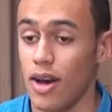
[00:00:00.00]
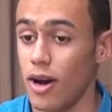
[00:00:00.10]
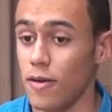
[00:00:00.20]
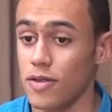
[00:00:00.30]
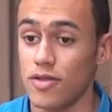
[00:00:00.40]

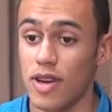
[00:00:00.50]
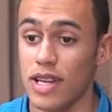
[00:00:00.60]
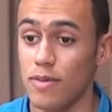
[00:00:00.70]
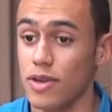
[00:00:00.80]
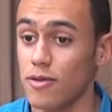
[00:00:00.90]
After
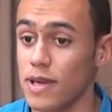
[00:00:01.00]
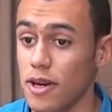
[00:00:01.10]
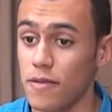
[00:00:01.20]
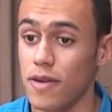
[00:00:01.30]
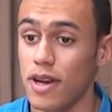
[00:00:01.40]
training we normally
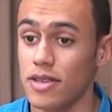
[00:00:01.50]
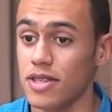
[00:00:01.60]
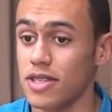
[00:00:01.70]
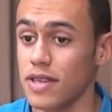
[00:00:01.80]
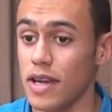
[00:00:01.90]
go for
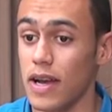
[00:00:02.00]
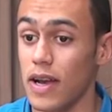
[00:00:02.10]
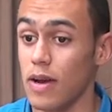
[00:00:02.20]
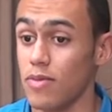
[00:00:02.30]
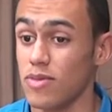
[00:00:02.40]
lunch,
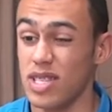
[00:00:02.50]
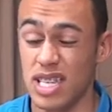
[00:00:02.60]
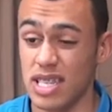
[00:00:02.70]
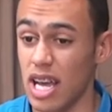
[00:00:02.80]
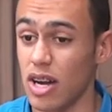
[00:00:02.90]

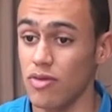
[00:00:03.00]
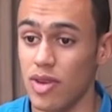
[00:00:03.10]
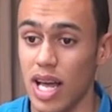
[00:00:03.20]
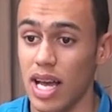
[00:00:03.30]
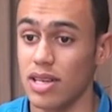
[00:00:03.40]
sit down,
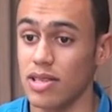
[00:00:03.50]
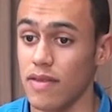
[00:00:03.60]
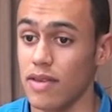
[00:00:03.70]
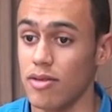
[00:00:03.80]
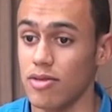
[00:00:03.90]
relax,
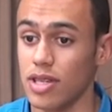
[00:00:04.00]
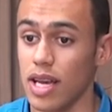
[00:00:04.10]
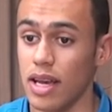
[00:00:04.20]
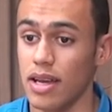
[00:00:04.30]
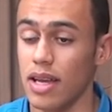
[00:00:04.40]
have a little
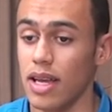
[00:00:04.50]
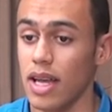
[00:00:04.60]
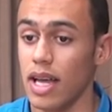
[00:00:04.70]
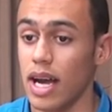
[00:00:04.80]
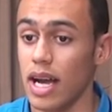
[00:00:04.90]
chat,
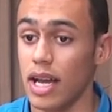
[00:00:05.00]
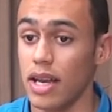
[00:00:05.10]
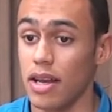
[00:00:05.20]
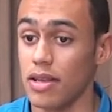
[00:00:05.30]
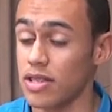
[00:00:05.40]
and
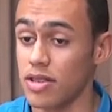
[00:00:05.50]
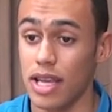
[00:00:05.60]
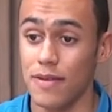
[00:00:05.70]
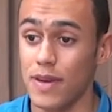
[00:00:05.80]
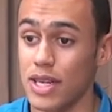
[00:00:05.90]
that's our
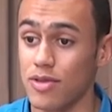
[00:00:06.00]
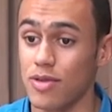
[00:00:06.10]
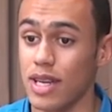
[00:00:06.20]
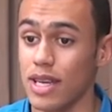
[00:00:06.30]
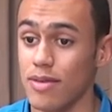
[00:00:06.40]
day finished
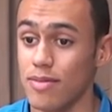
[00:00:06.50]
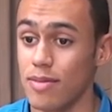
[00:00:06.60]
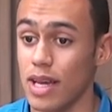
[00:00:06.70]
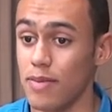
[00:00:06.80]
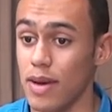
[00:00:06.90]
really.
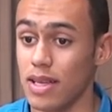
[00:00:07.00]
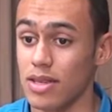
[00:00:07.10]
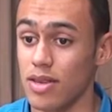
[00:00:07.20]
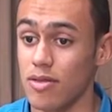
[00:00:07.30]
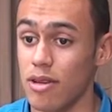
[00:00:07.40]
We get back
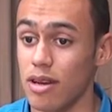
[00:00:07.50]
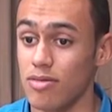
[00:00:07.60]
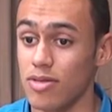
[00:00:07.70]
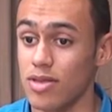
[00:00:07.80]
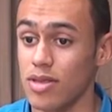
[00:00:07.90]
to the
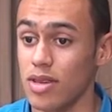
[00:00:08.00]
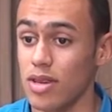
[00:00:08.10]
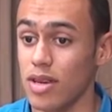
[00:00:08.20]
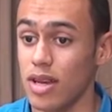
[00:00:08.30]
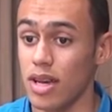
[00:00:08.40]
ground,
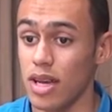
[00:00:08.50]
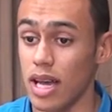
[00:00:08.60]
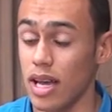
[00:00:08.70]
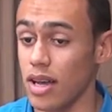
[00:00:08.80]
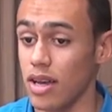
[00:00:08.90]

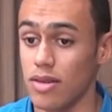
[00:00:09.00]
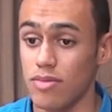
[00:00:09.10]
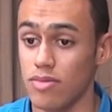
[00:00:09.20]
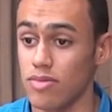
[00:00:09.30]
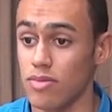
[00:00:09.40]

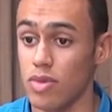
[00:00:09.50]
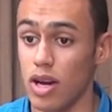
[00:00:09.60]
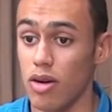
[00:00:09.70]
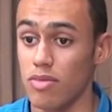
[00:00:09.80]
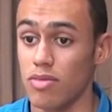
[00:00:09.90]
we
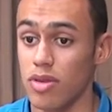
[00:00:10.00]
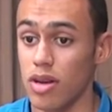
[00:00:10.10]
go out.